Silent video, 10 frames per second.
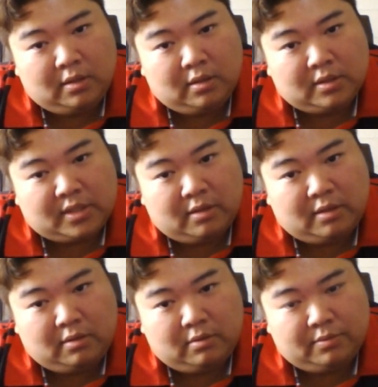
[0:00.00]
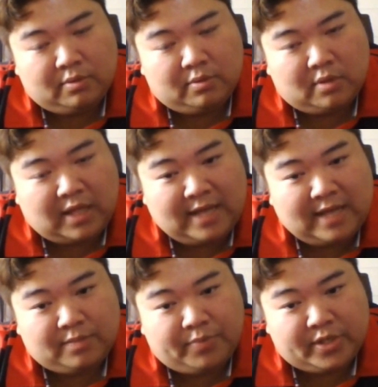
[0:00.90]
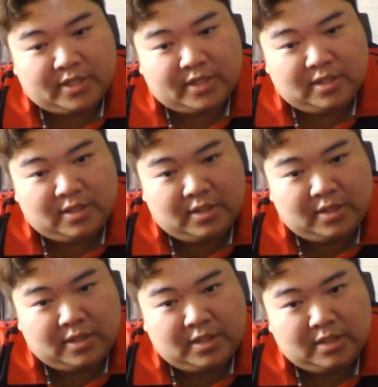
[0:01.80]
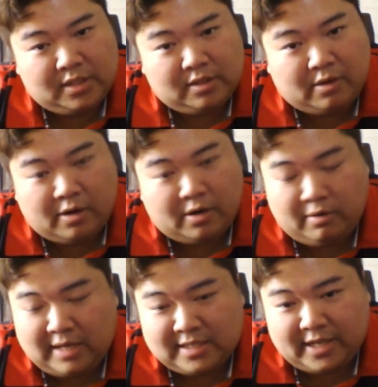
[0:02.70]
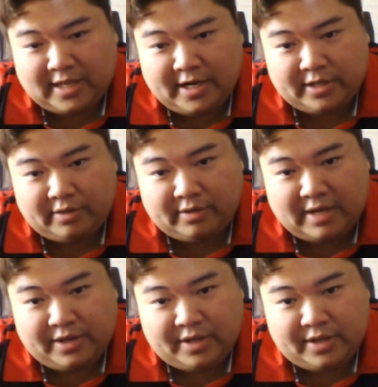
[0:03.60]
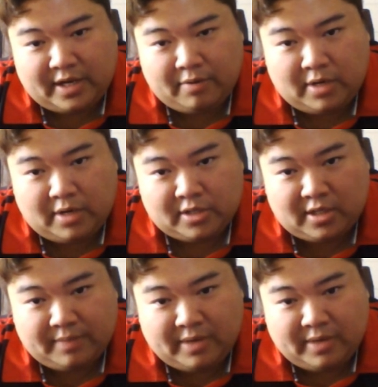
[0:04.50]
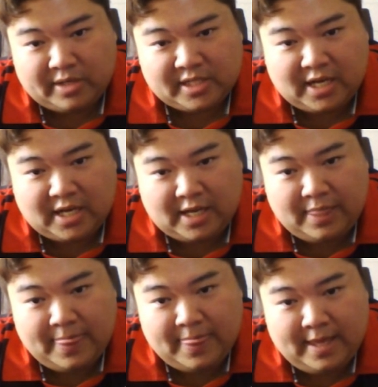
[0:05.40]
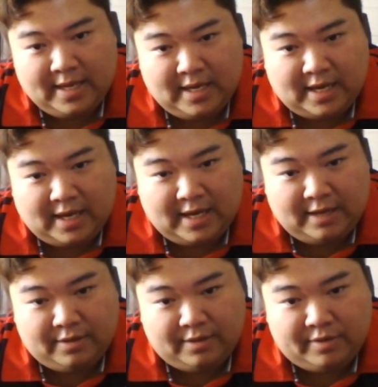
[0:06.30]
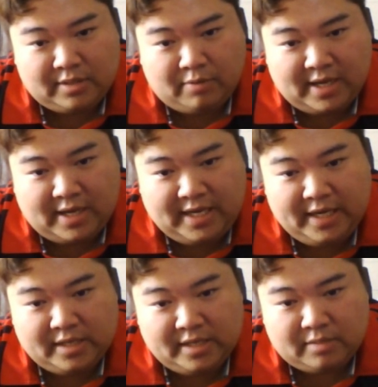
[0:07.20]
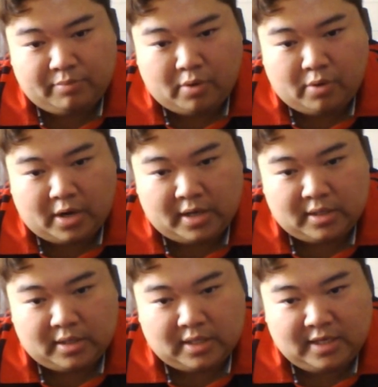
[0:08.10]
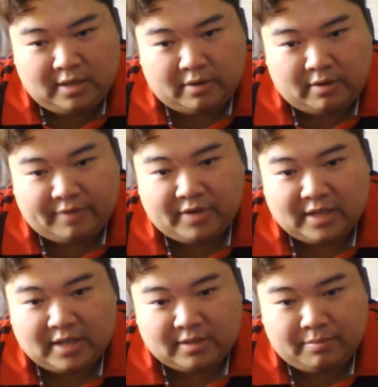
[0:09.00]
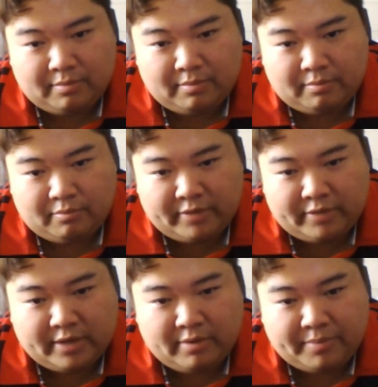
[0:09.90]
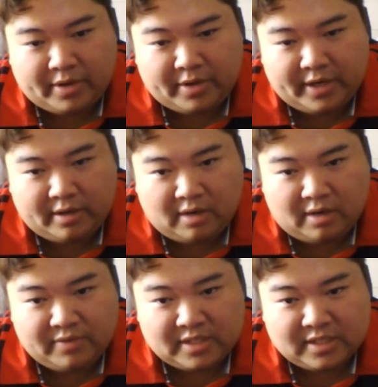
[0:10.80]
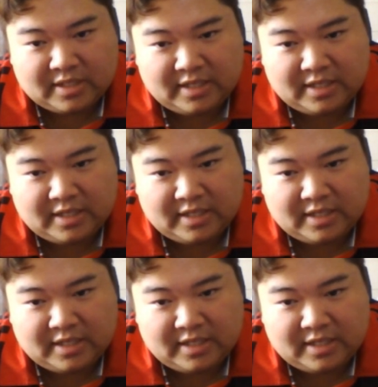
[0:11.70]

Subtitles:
So the last person, or last character rather, that I want to talk about is Khan. And the reason why he is important, oh I forgot to equip her gear obviously.